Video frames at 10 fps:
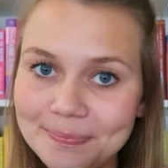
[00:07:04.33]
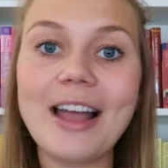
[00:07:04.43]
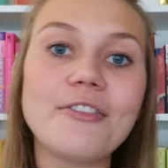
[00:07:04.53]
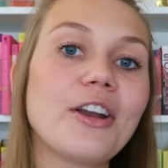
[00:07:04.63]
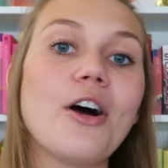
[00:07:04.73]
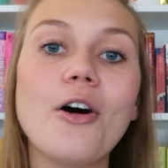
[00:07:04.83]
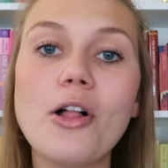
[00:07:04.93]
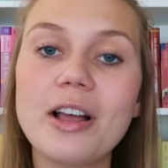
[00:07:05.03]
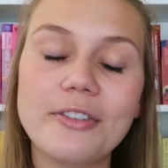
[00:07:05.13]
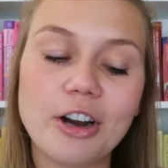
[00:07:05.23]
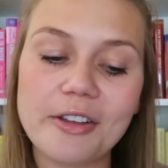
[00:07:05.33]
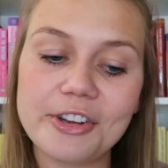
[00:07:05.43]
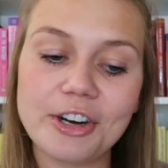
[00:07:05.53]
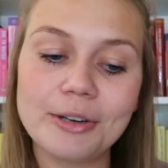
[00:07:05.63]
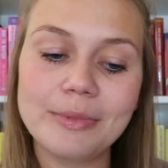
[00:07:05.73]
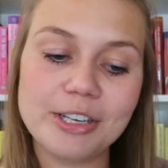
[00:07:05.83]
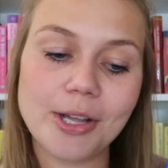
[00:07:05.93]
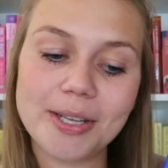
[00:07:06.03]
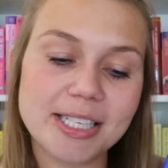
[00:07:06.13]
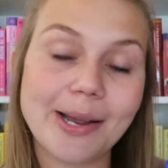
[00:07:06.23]
I've read all of her other
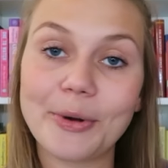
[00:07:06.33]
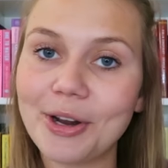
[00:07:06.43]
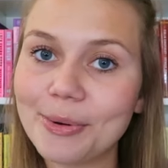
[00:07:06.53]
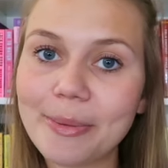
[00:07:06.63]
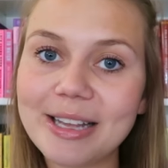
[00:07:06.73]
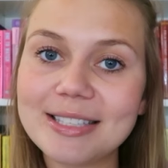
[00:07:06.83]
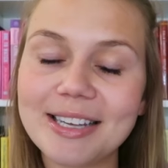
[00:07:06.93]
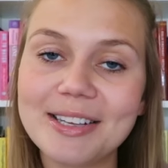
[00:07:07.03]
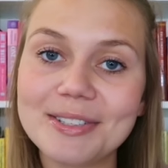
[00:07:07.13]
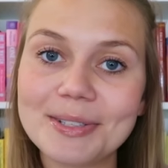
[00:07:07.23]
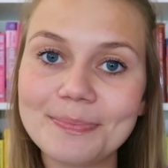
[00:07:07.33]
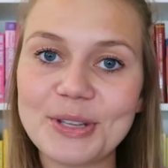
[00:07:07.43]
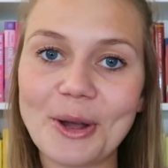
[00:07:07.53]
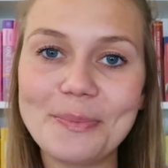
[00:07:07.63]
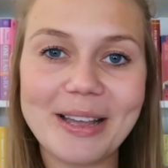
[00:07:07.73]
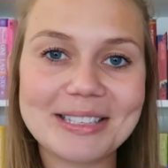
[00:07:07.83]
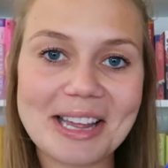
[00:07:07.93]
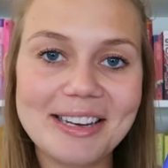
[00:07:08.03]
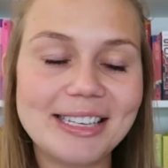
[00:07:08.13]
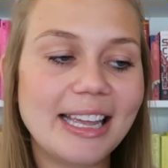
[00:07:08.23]
adult contemporary romances, so
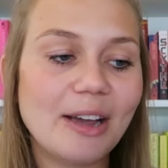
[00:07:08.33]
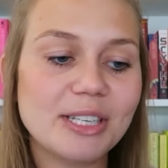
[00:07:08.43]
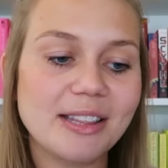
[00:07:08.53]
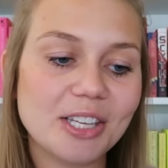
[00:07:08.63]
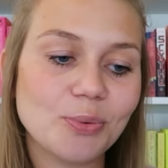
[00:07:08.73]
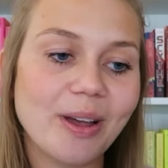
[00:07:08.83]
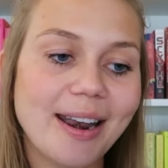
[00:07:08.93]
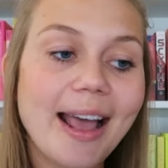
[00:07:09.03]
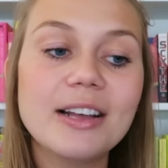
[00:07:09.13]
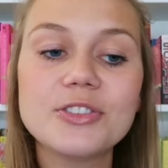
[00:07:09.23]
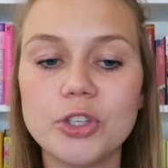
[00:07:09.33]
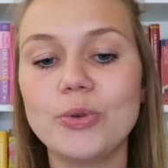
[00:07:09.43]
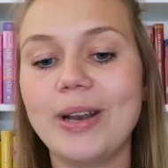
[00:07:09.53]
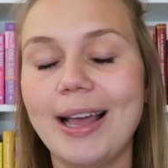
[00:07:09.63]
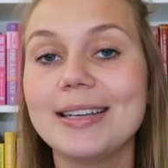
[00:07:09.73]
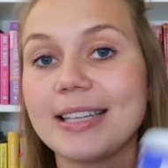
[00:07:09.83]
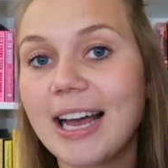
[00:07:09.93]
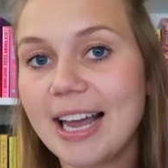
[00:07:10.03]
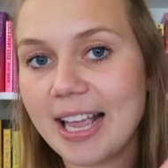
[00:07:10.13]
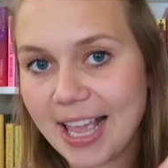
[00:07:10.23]
excited to get to this one as soon as
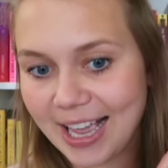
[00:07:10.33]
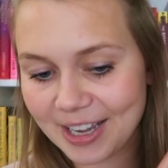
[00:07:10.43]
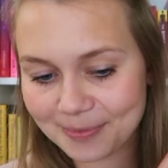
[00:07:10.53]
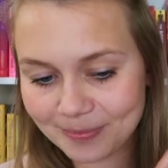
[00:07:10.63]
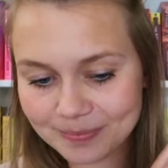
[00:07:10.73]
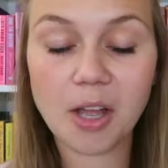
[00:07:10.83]
I can.